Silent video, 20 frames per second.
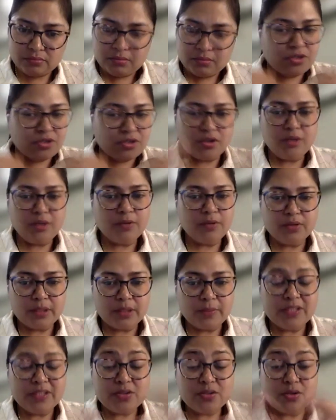It's not about
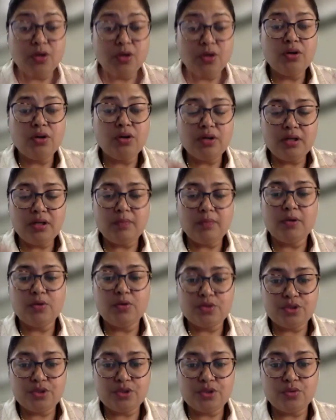them. It's all
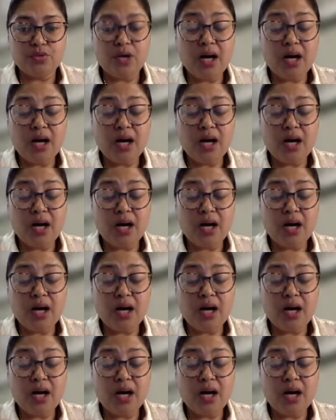about you.